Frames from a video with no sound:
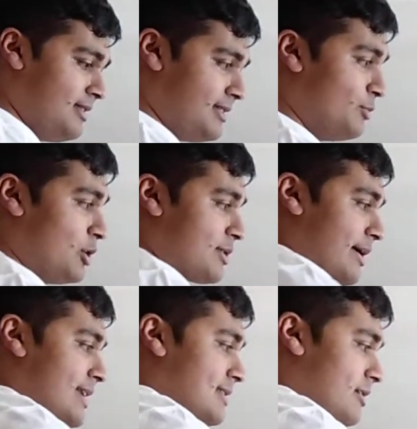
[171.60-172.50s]
smaller
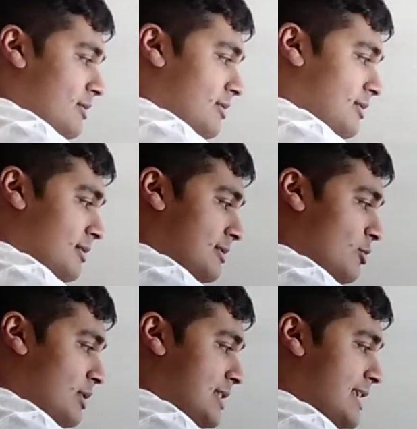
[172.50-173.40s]
squares. So let's
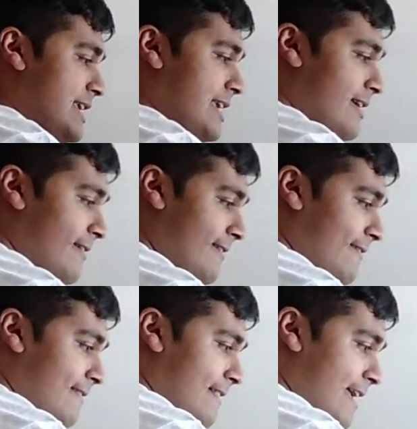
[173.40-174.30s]
call this E,
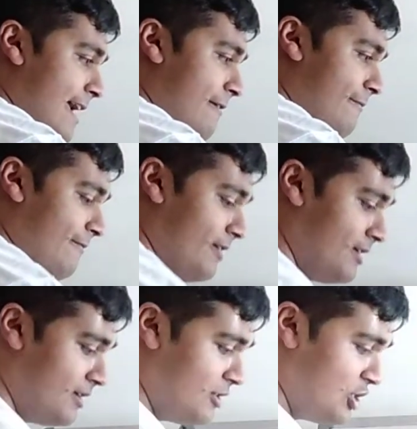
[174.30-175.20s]
F,
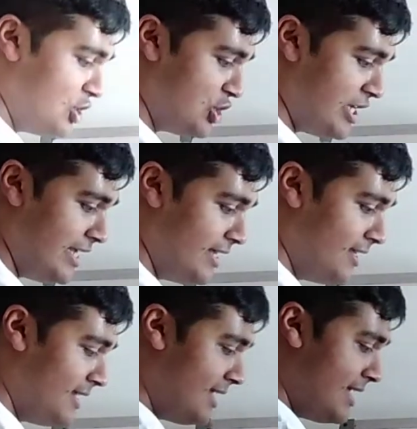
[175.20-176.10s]
G,
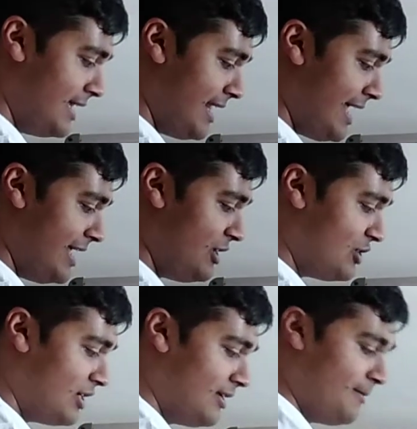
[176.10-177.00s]
and
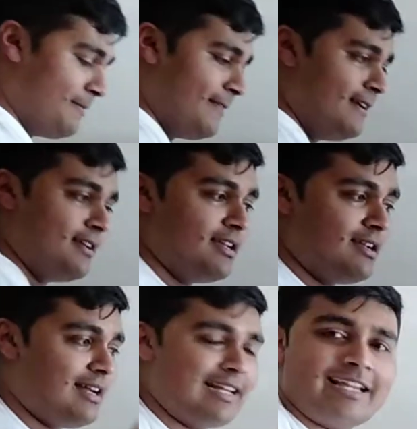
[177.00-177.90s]
H.
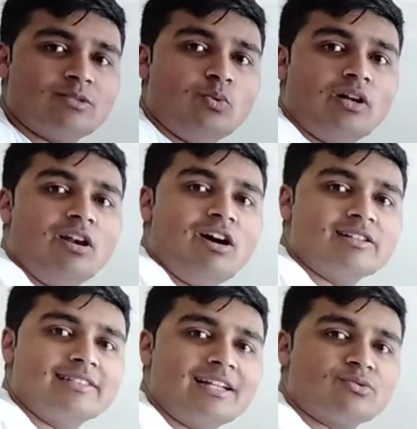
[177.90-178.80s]
And I guess one
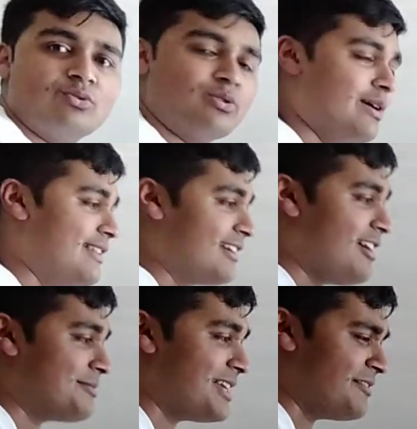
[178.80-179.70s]
last natural square that
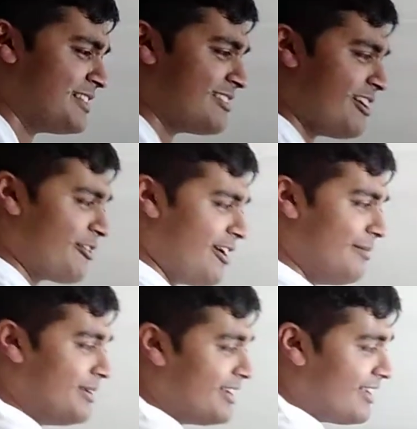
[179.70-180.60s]
comes out of this
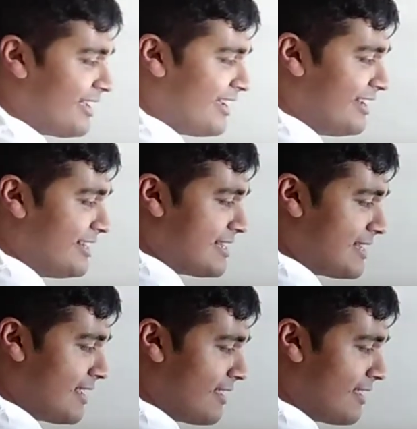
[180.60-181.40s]
diagram is